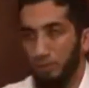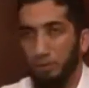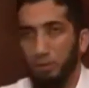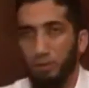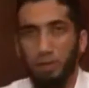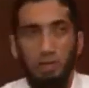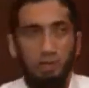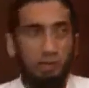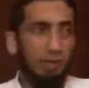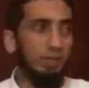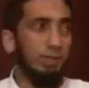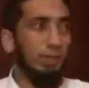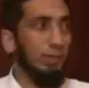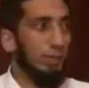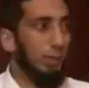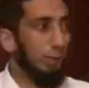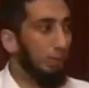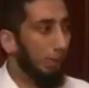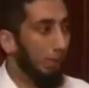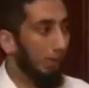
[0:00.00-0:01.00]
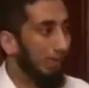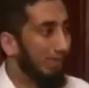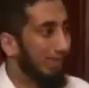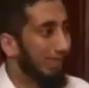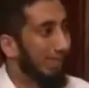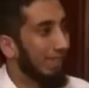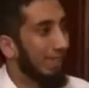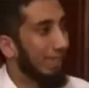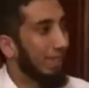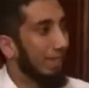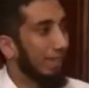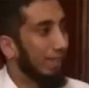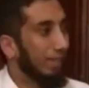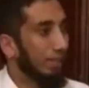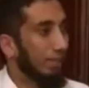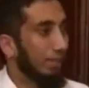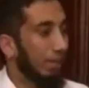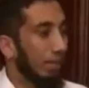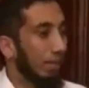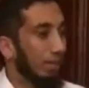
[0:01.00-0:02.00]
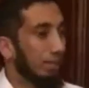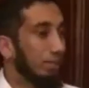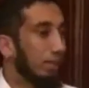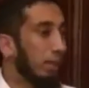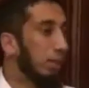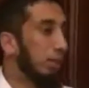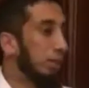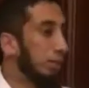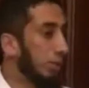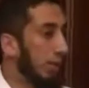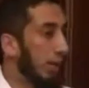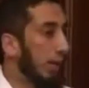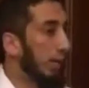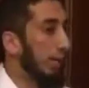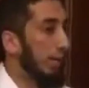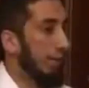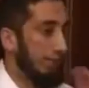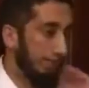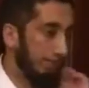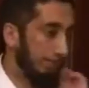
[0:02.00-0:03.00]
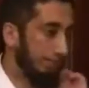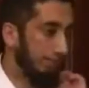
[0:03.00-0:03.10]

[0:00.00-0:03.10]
Or I think they're simple. Right? Dinner's ready.